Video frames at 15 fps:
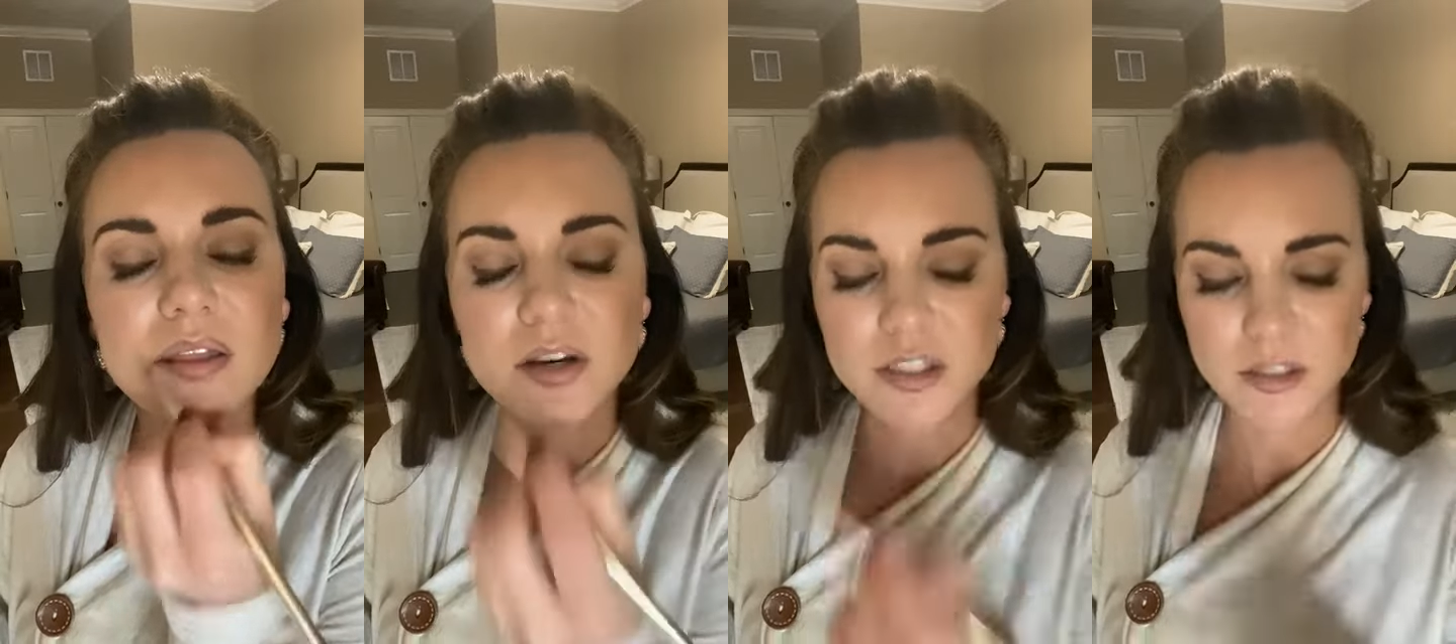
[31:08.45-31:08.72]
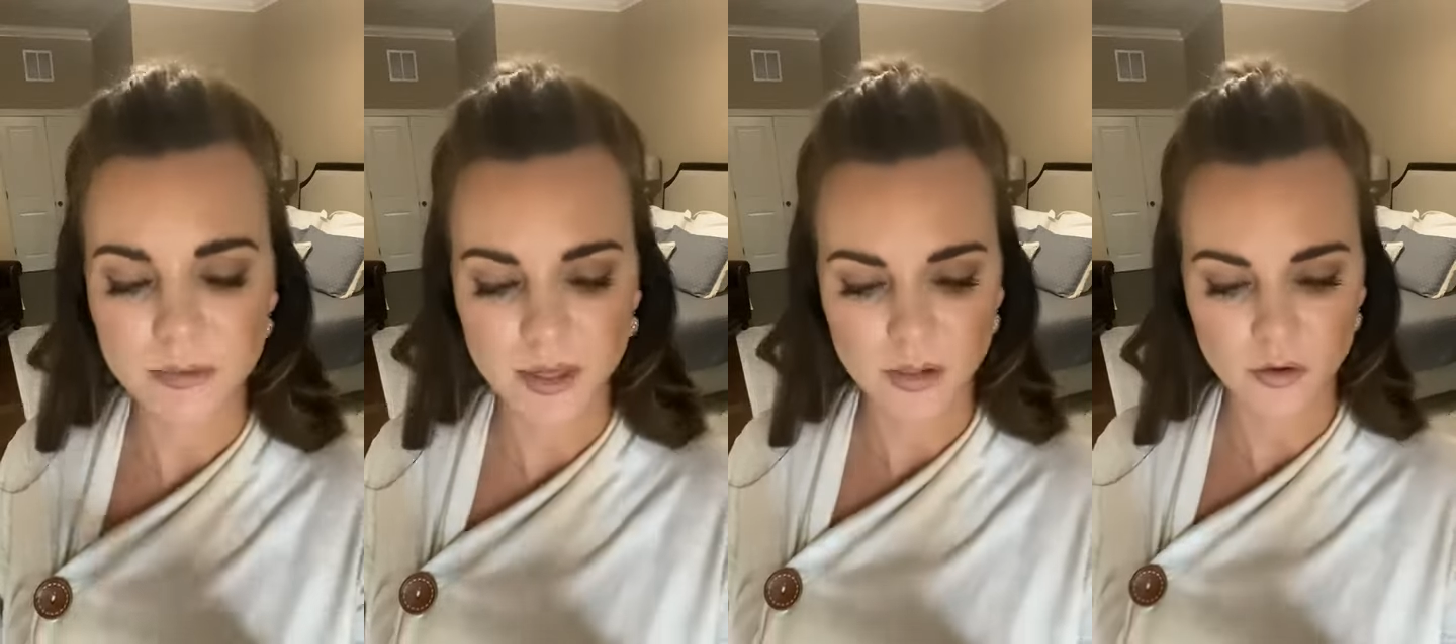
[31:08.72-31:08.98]
should
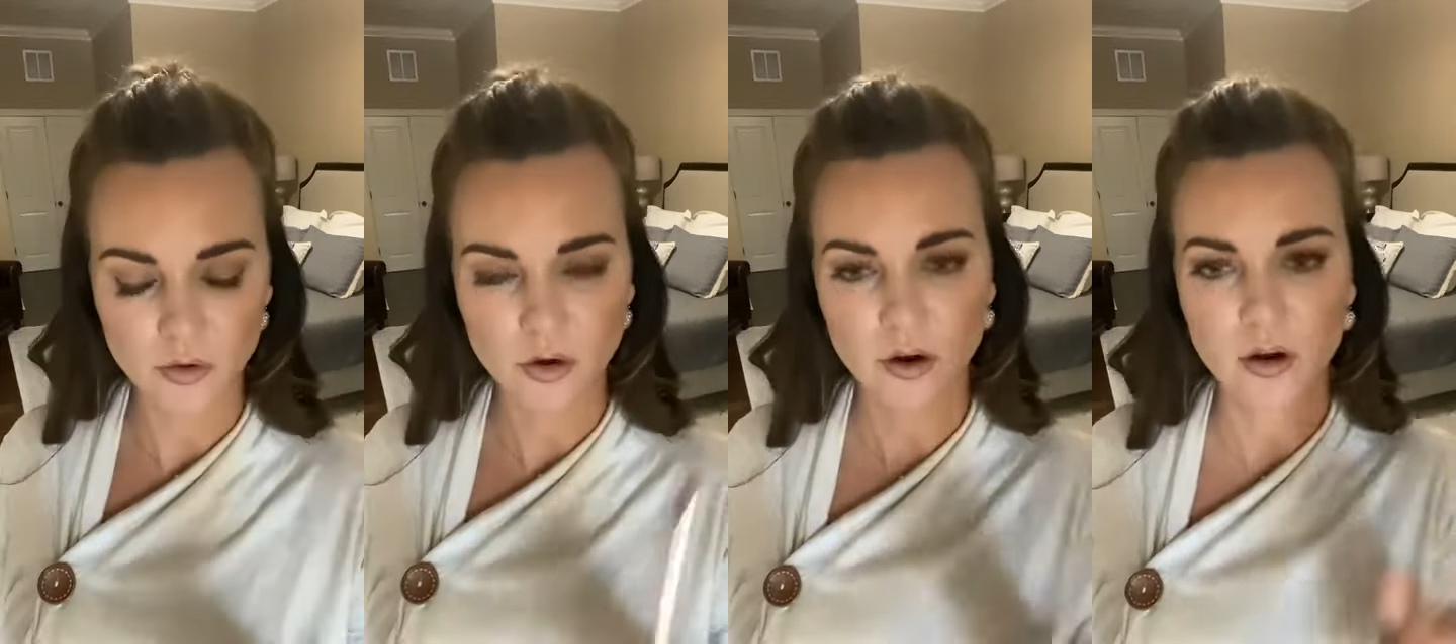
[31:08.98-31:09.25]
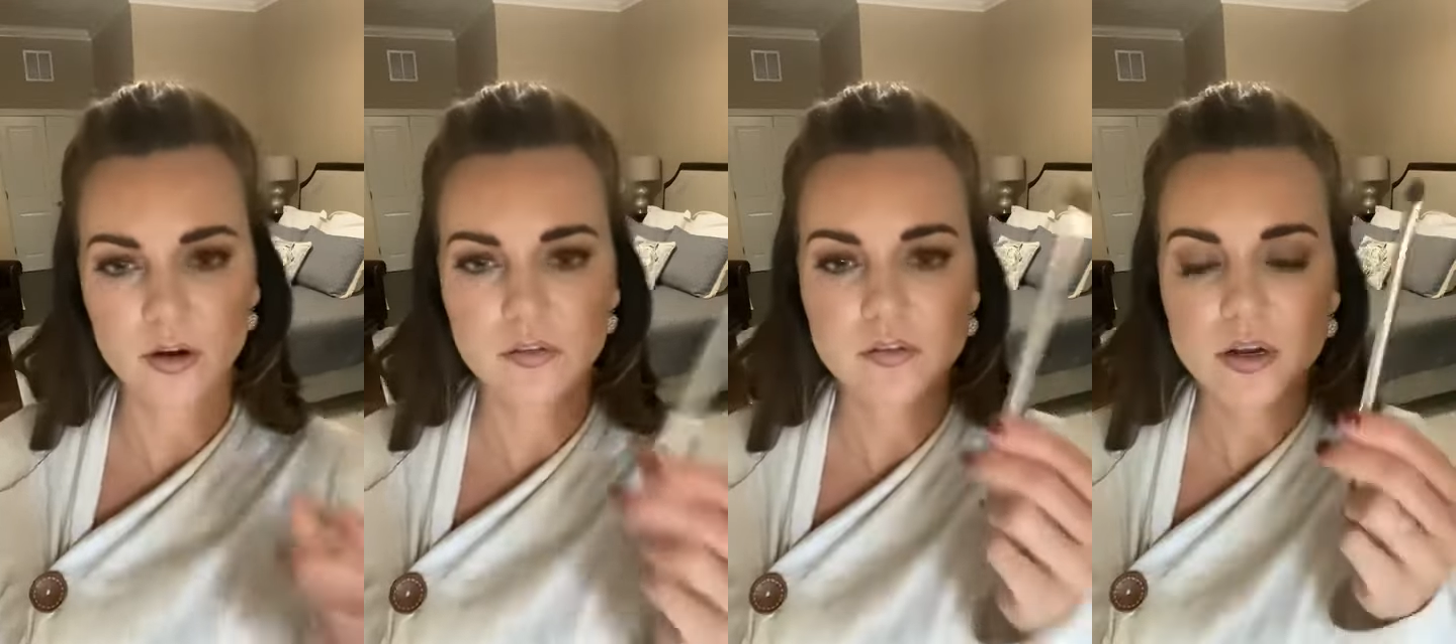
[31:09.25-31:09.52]
be a little
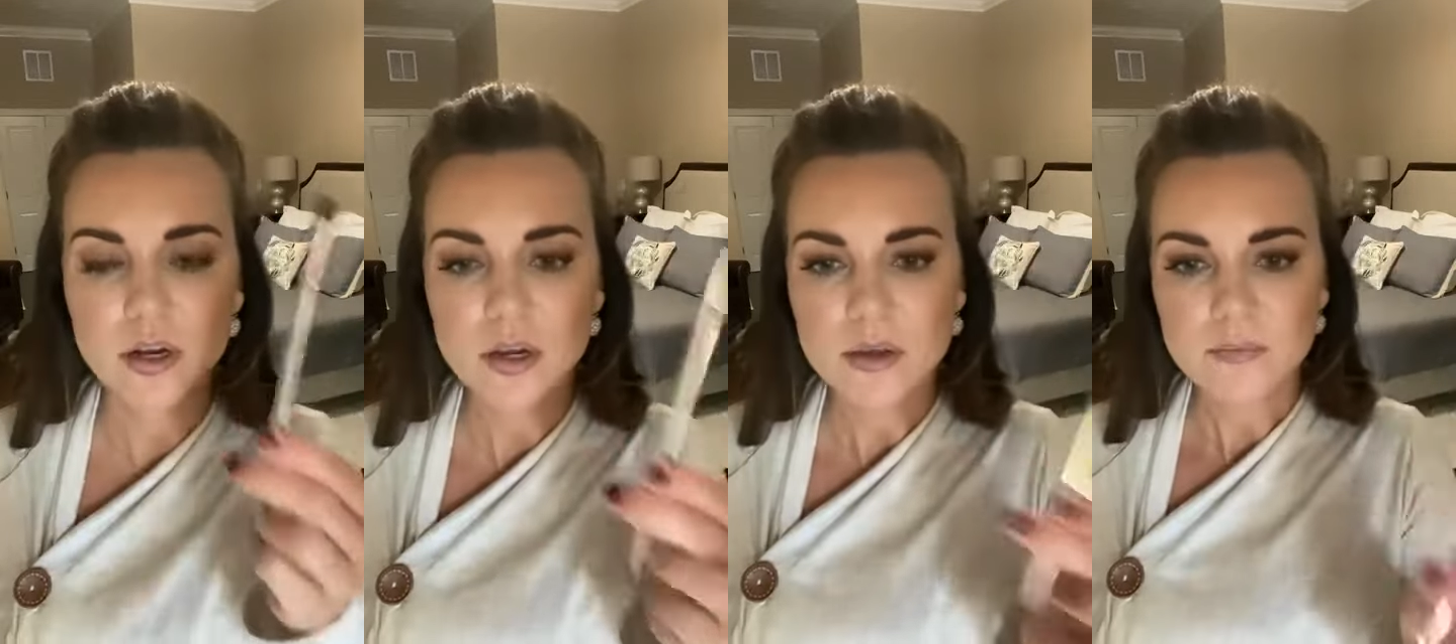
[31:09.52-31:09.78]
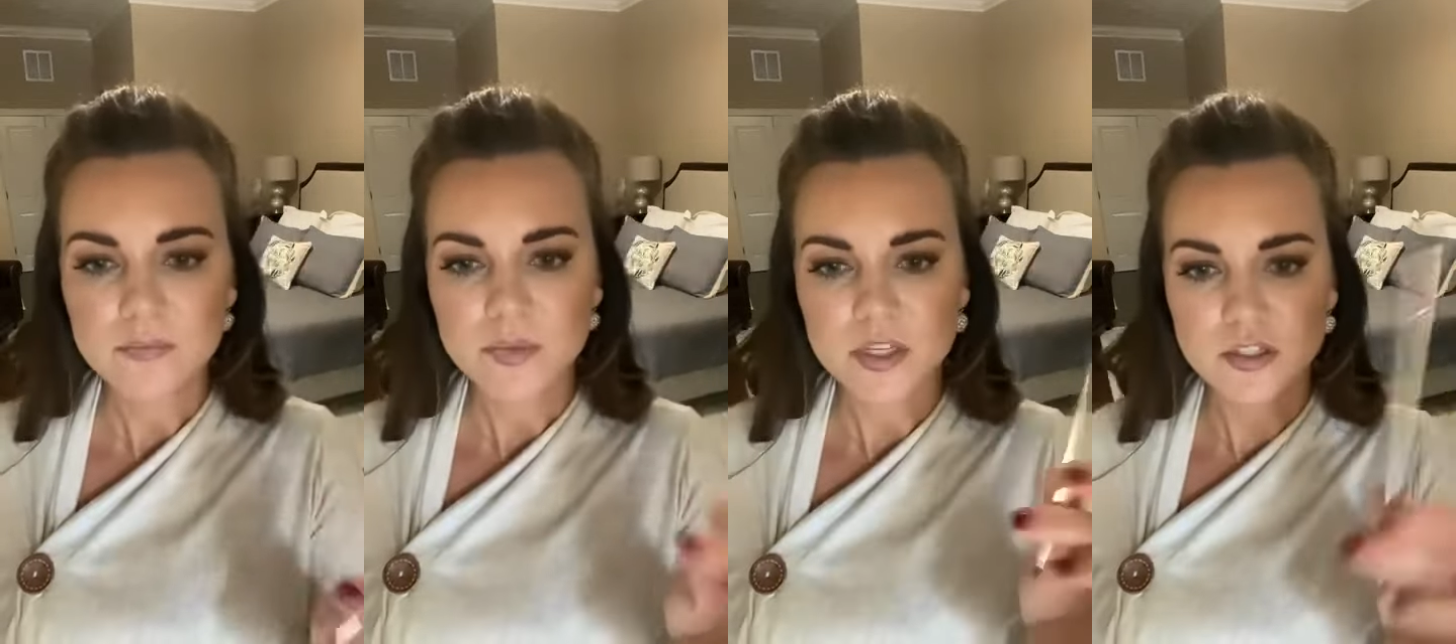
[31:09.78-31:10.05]
curve.
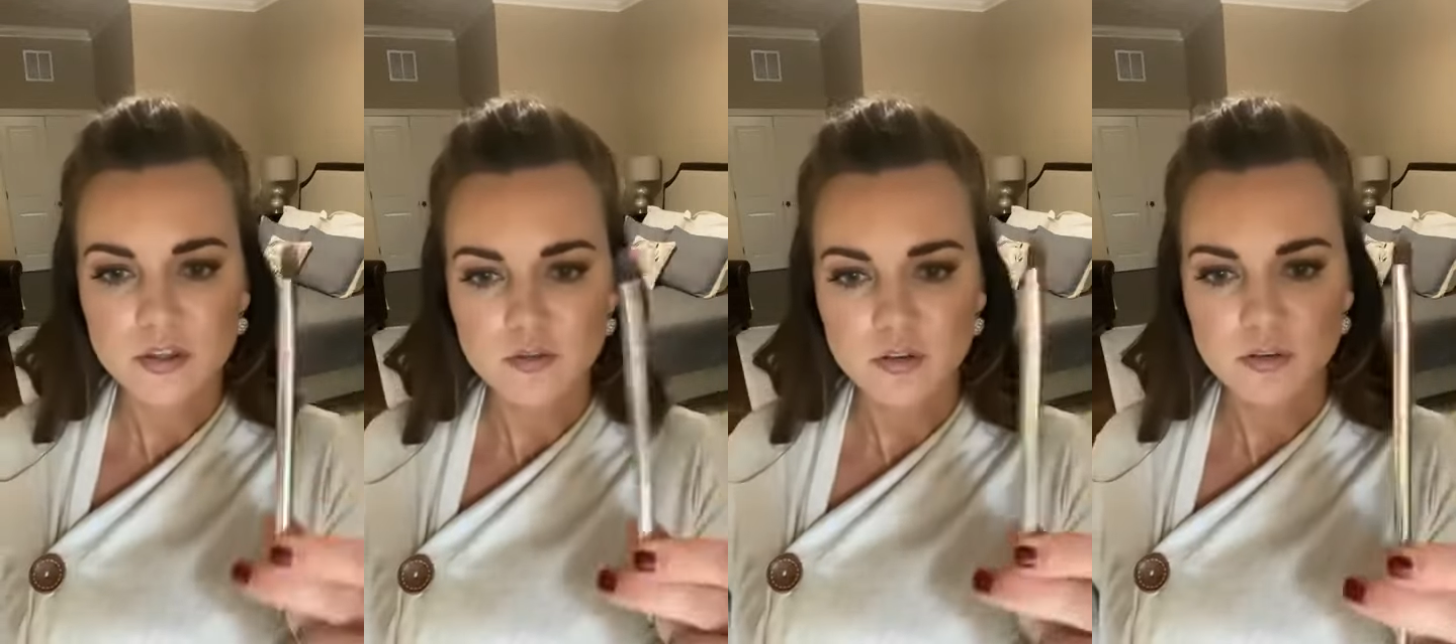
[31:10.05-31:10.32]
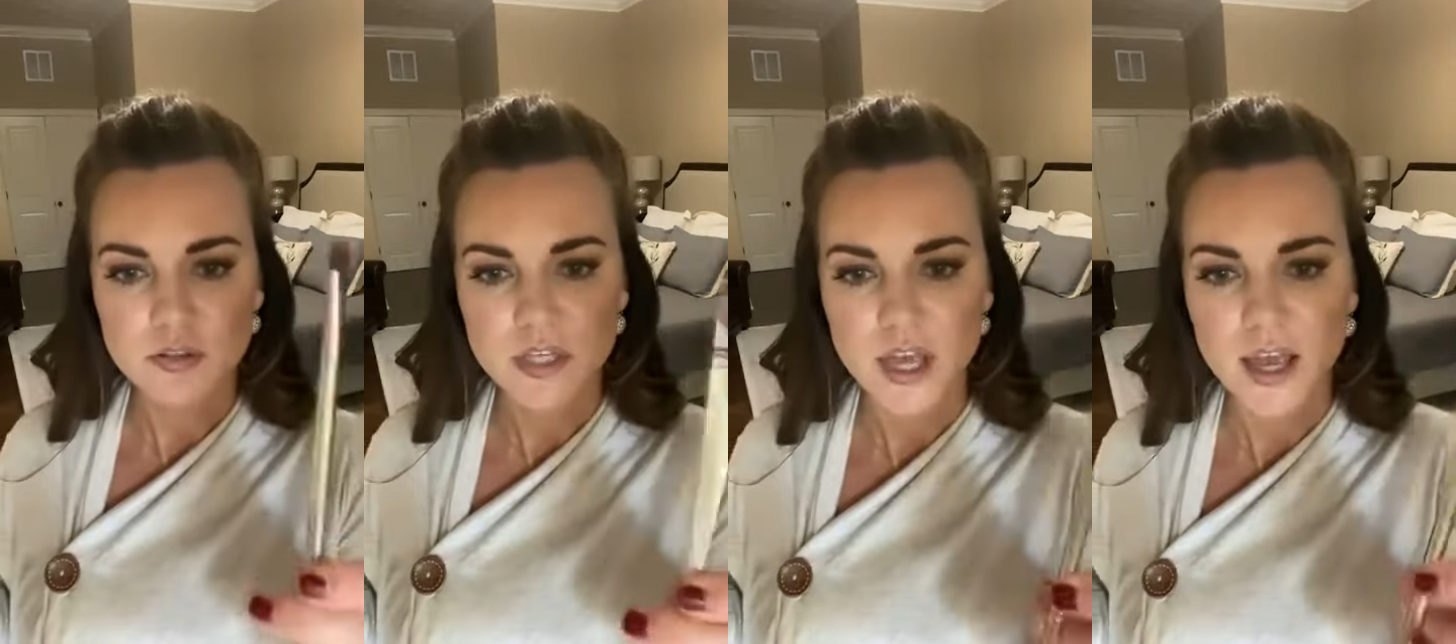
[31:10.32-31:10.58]
So if you
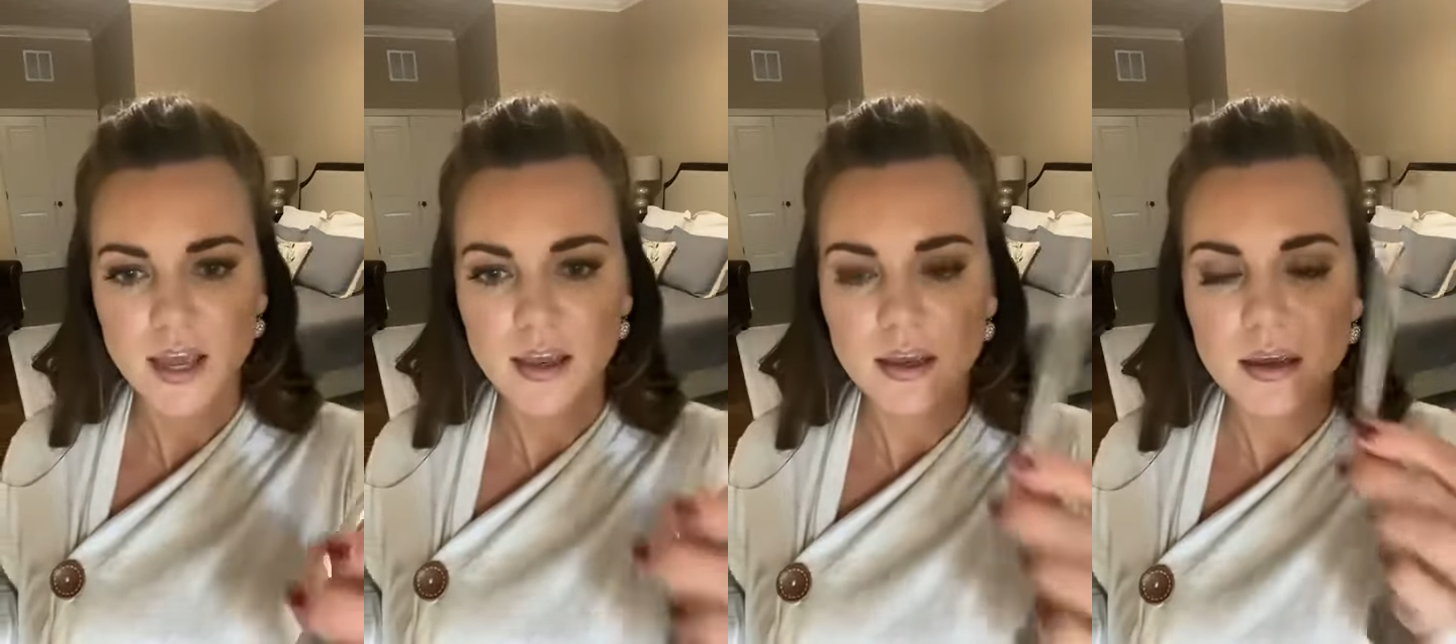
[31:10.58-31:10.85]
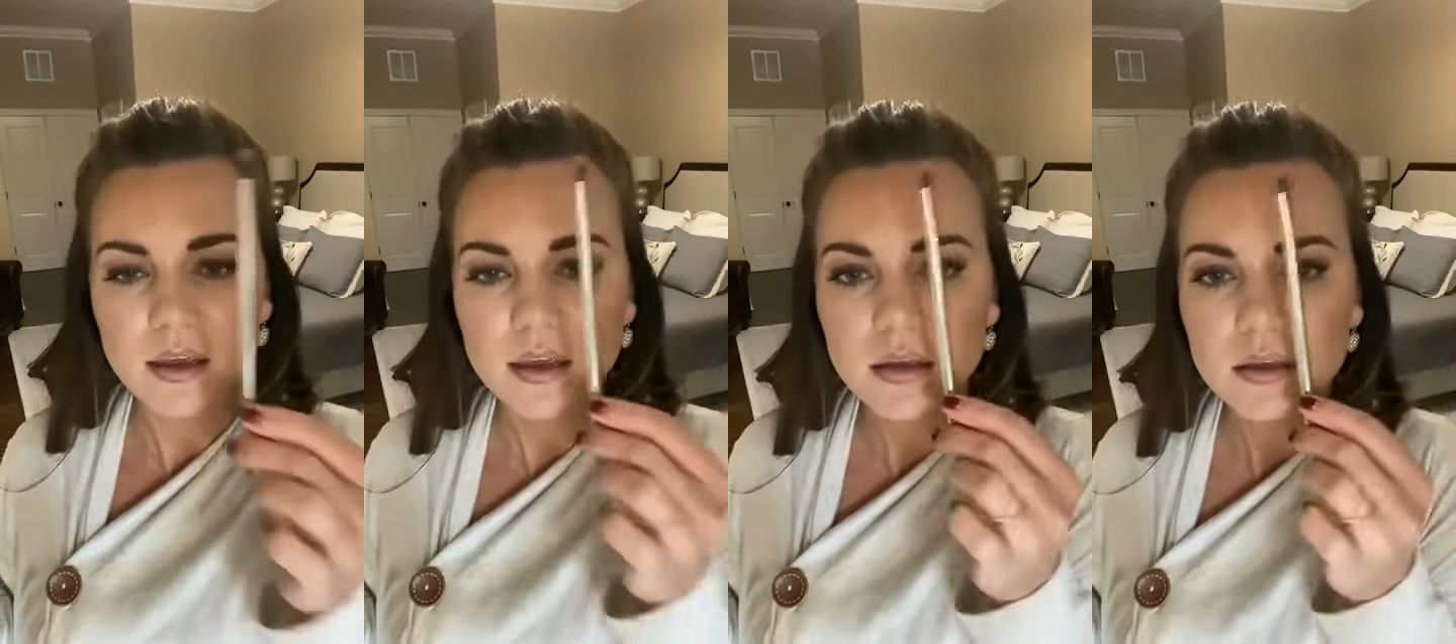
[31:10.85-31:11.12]
take,